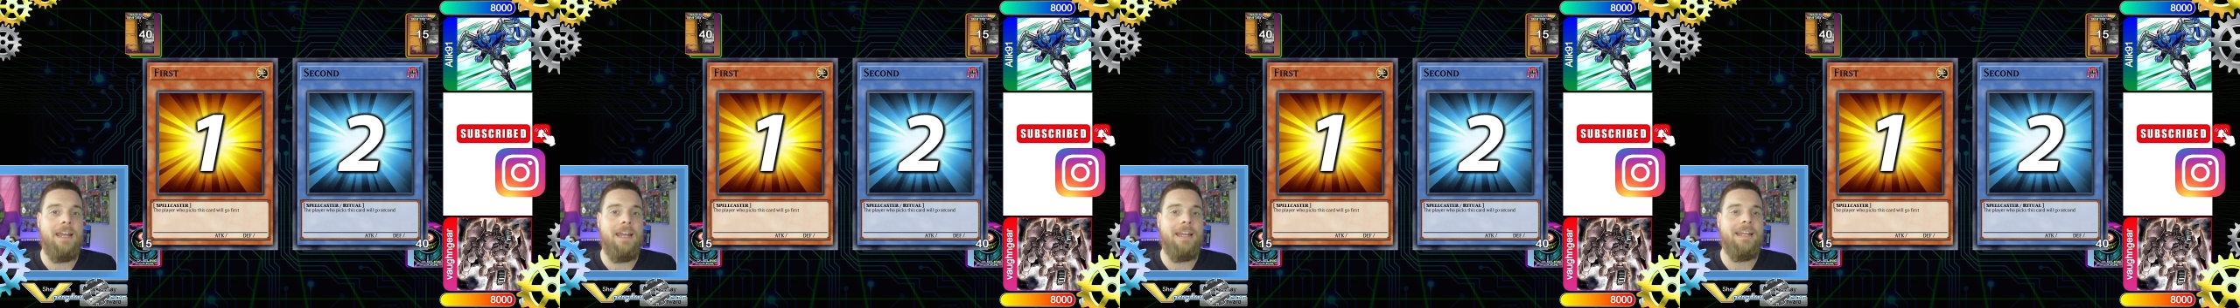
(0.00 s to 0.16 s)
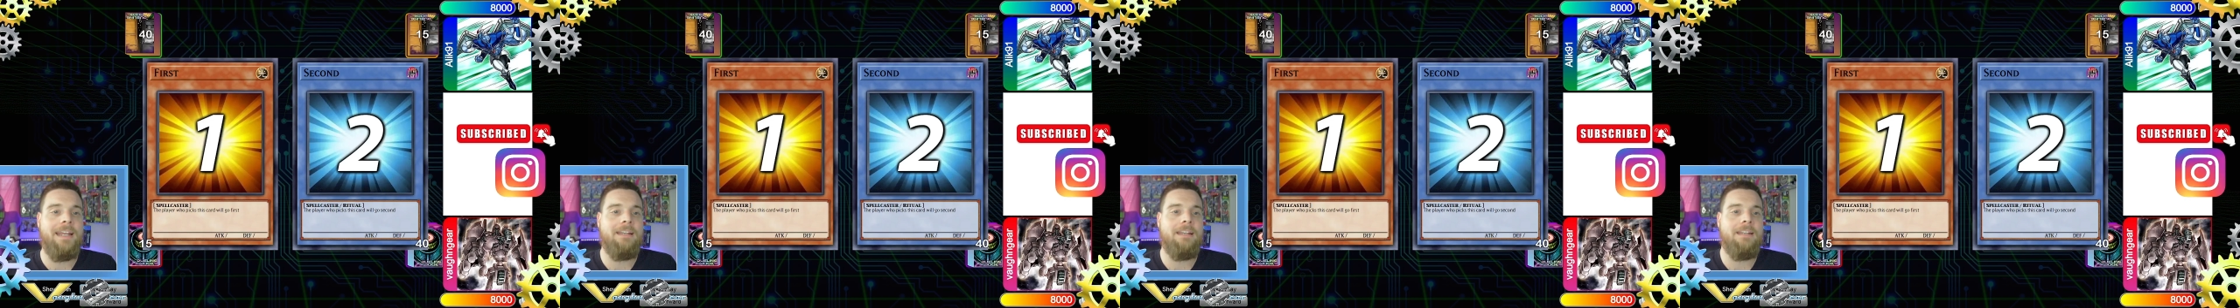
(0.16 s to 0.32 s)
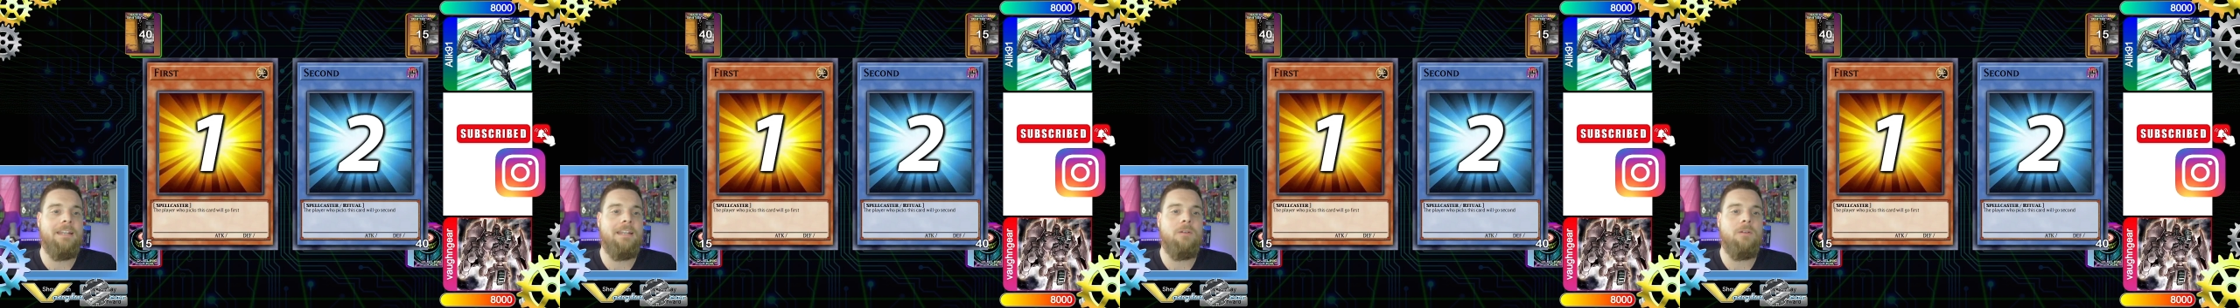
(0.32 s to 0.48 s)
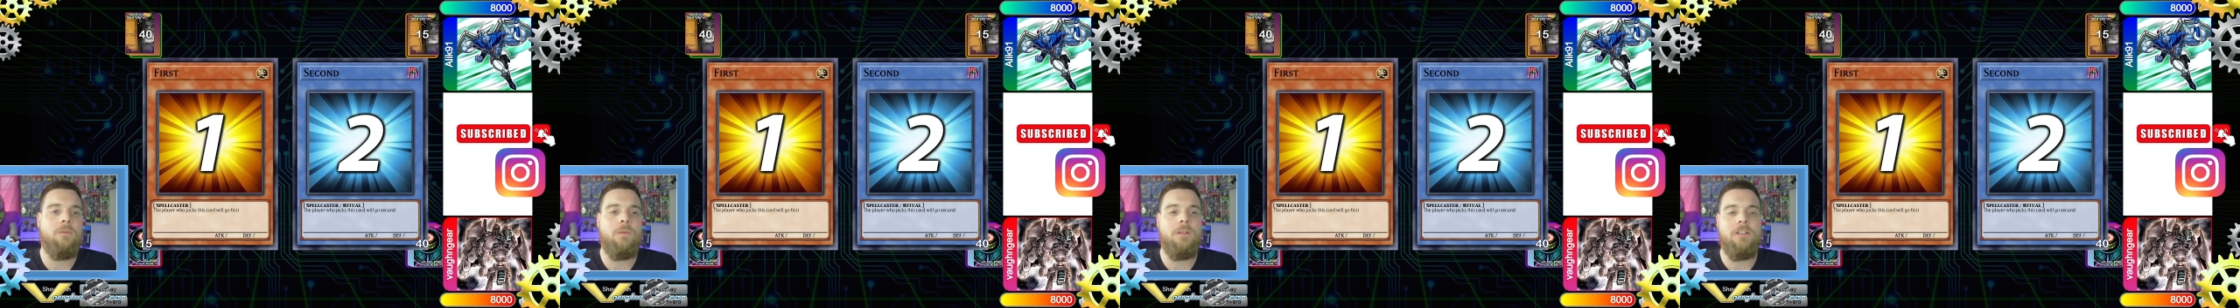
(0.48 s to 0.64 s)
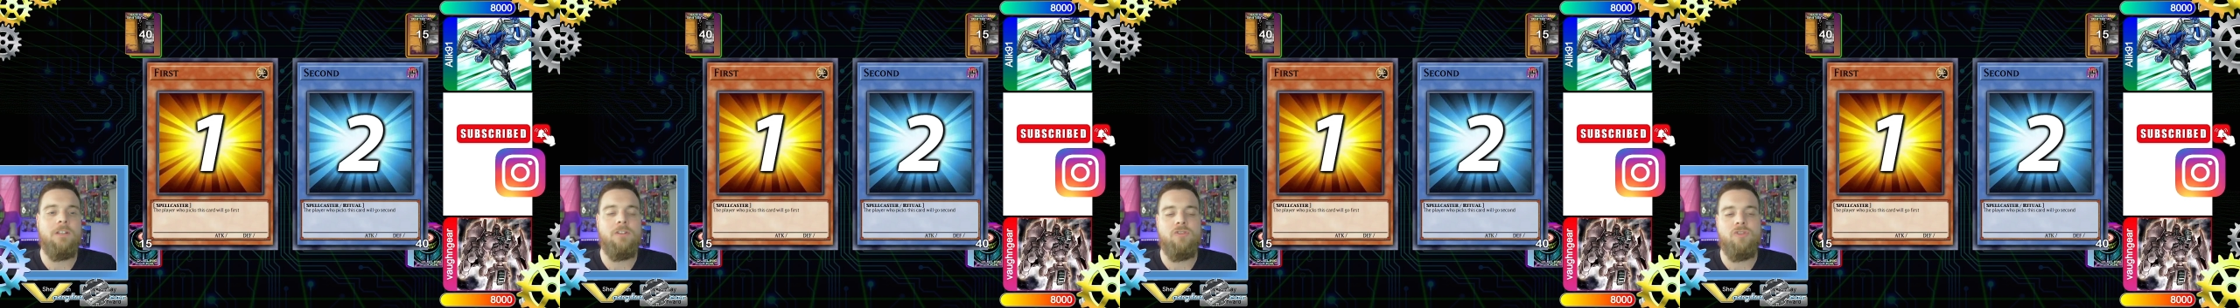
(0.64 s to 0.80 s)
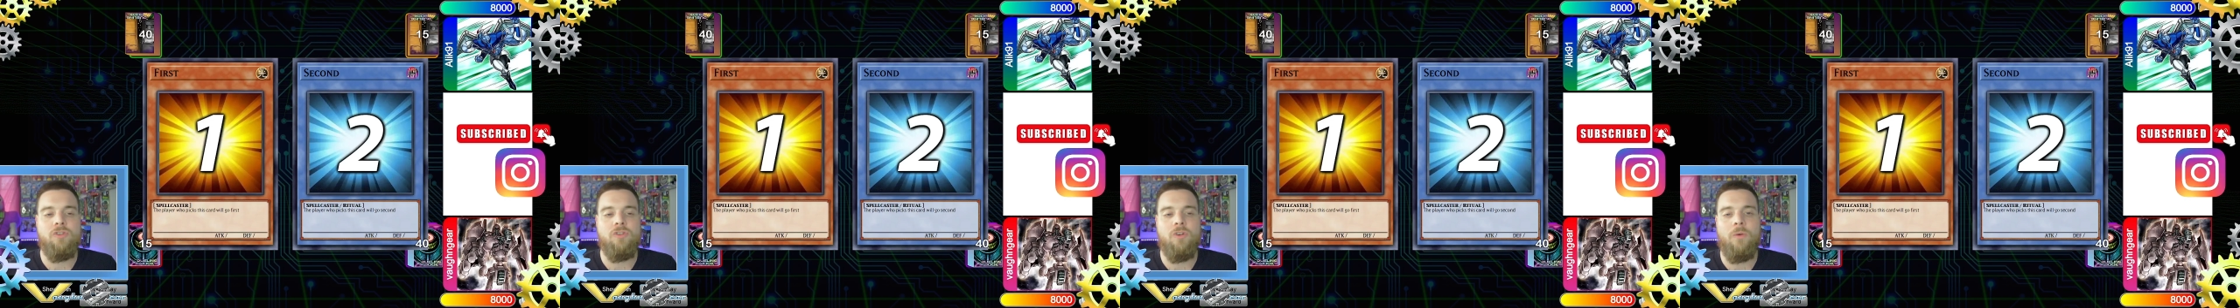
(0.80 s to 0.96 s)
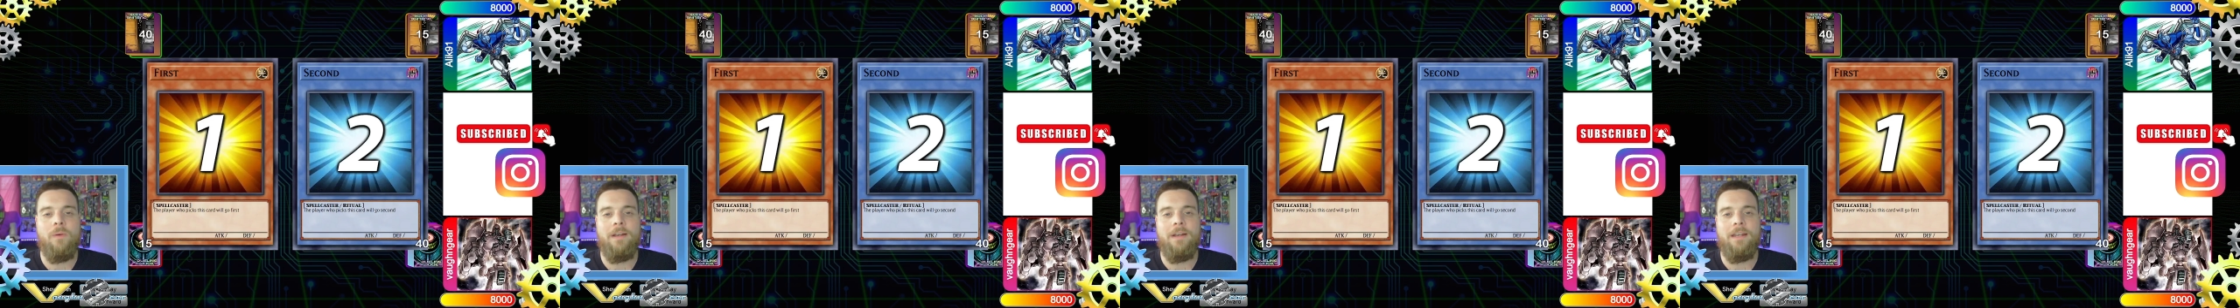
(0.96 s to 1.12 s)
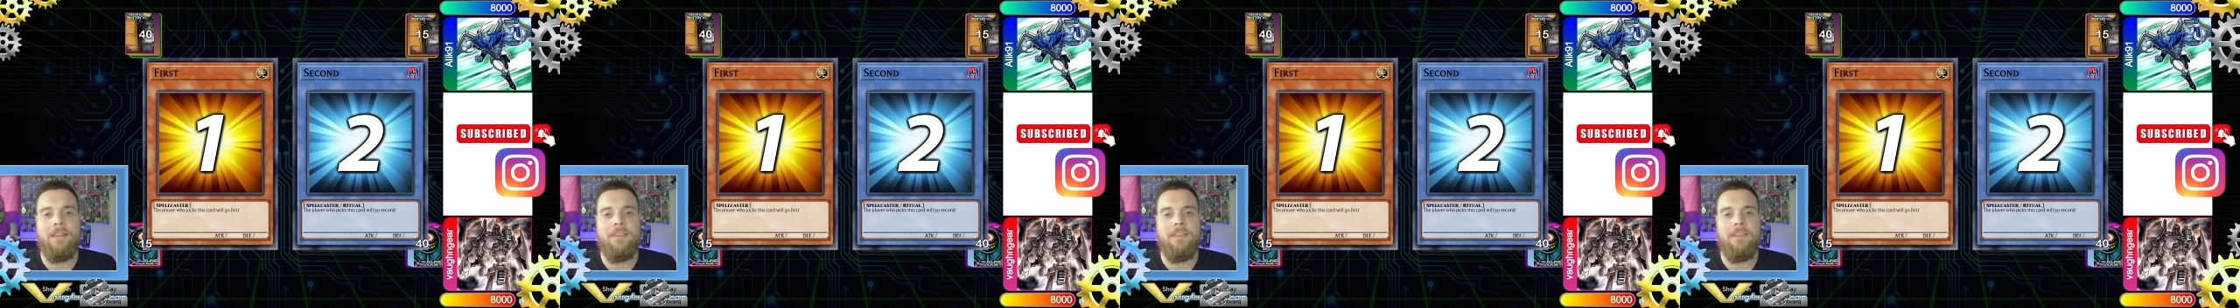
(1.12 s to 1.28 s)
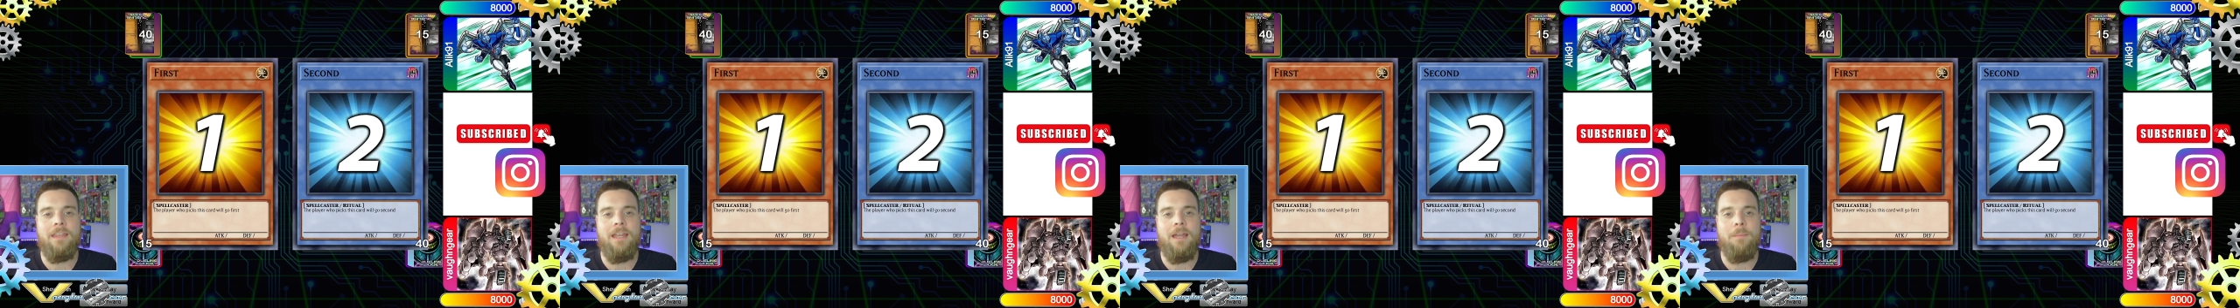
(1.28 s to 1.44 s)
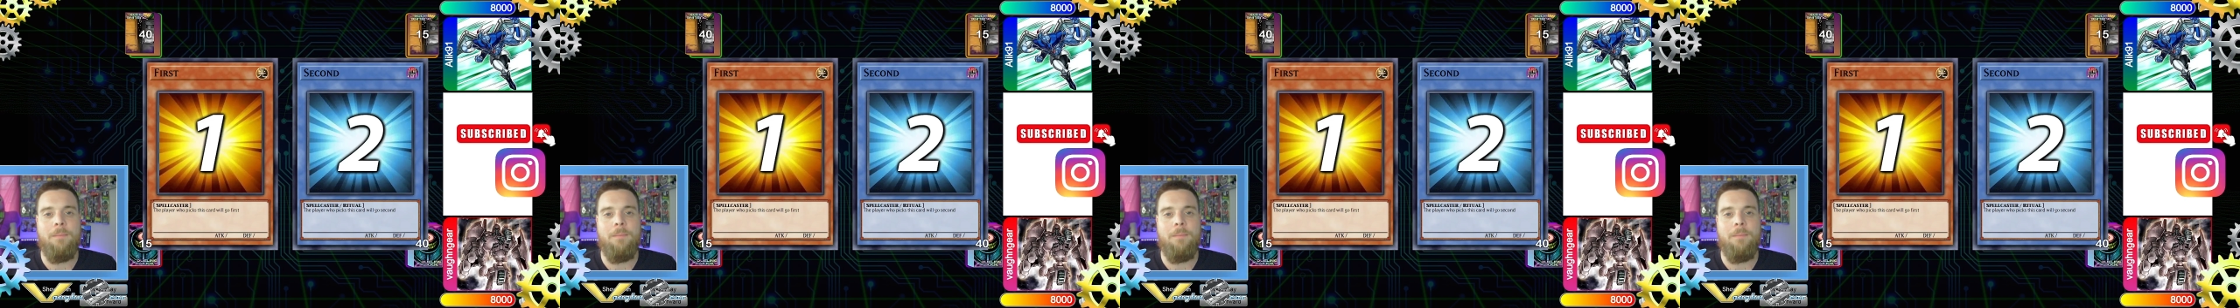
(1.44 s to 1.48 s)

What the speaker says: and I didn't really show anything